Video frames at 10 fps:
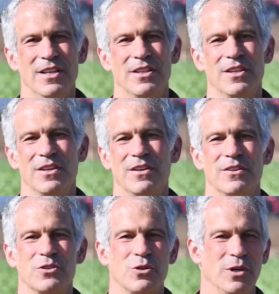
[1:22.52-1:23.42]
The
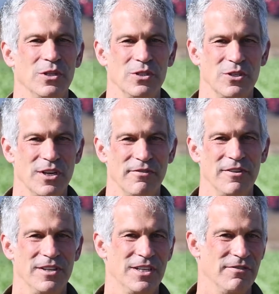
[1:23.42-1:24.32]
soils are
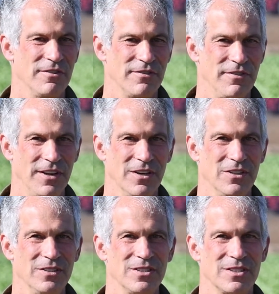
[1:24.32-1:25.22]
different in different
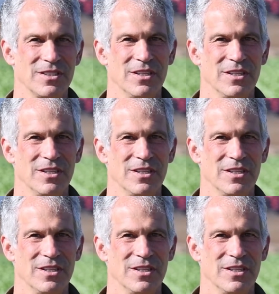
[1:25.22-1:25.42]
fields.